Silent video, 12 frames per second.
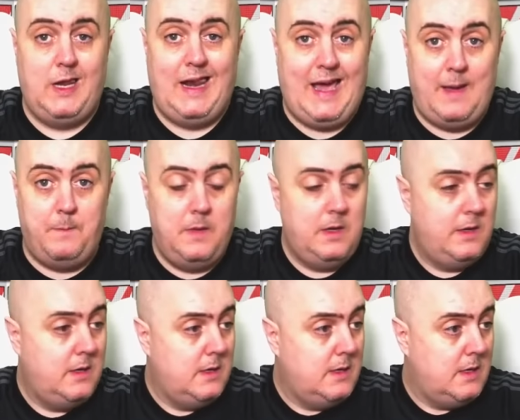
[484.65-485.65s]
lamb.
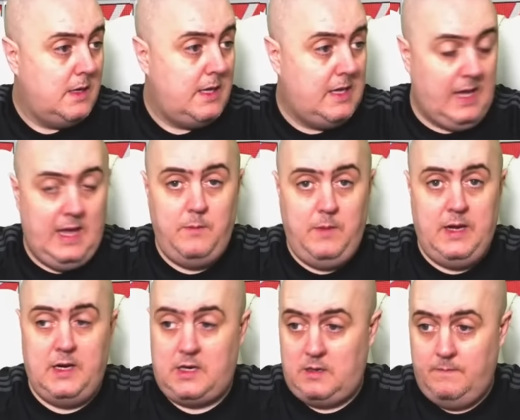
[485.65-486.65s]
He came
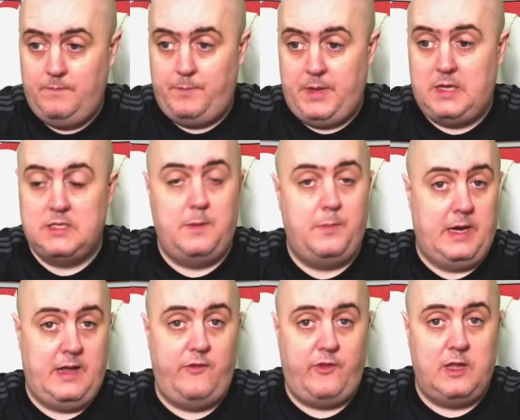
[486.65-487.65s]
here because he
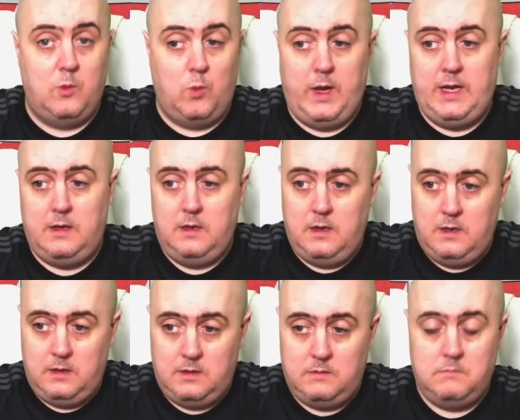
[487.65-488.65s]
believes he can win.
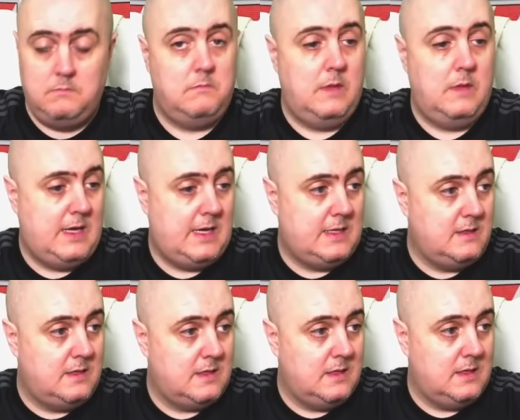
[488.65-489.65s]

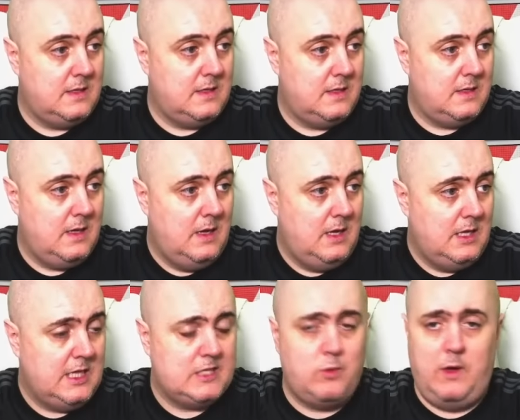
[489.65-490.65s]
And
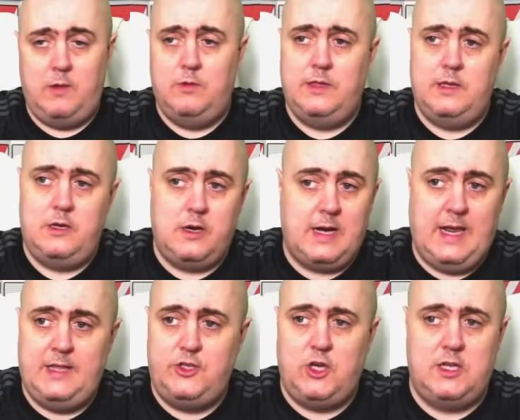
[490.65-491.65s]
that's why when your
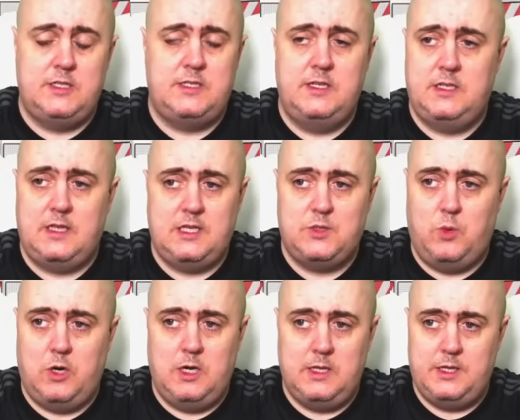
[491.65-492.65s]
Glenn Johnsons of this
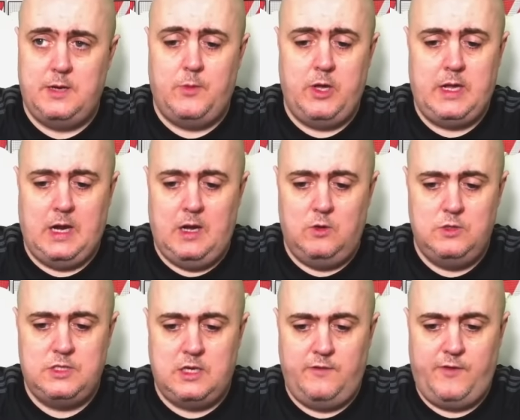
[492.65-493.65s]
world and your Michael
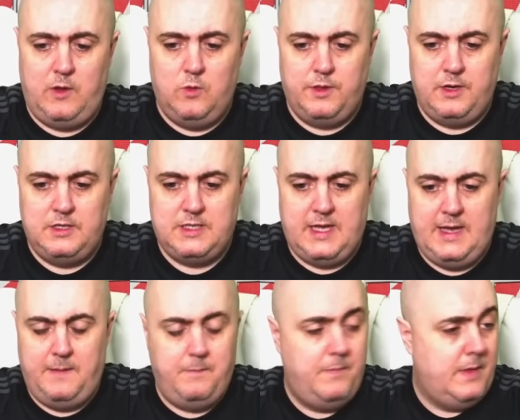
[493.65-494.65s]
Owens and a few others
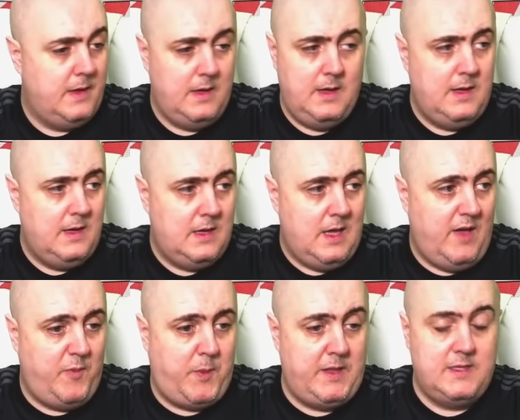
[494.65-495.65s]

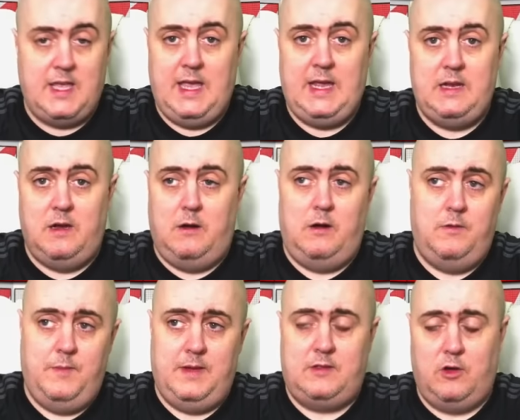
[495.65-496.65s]
have been saying,
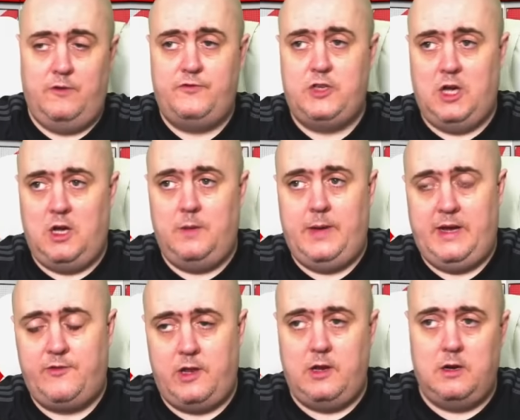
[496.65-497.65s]
oh, tough job
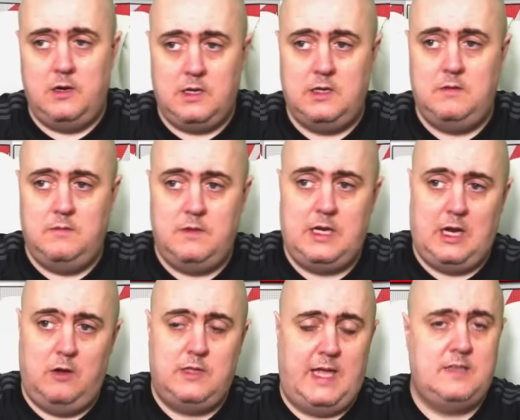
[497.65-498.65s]
after Jurgen, you
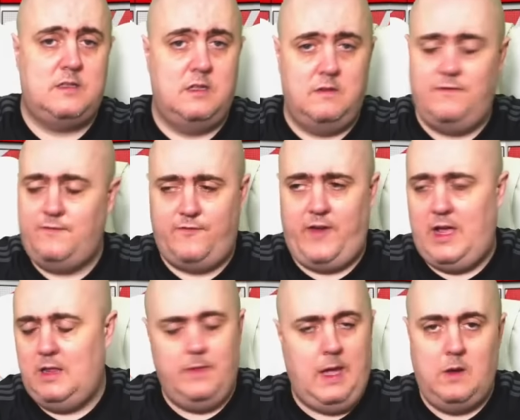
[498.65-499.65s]
know, destined to
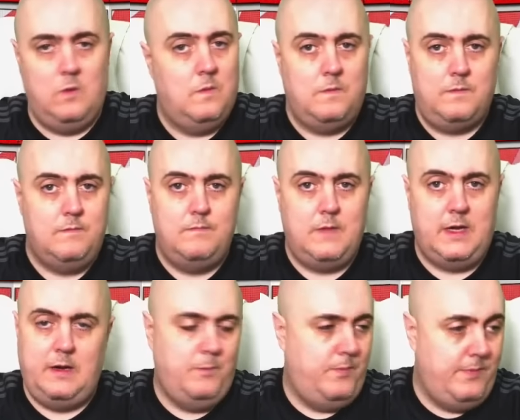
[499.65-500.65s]
fail. No, I
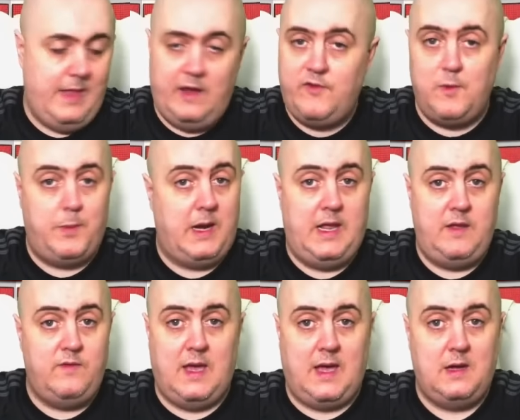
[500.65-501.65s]
don't never
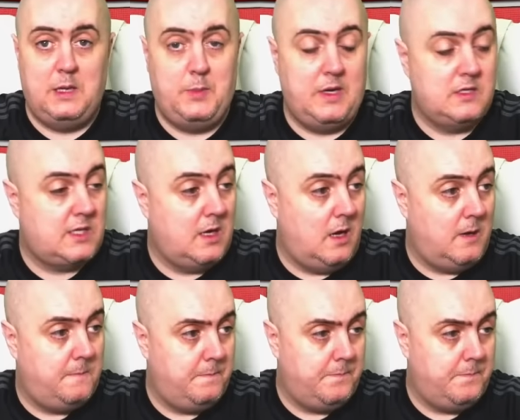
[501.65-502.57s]
believe that about Slot.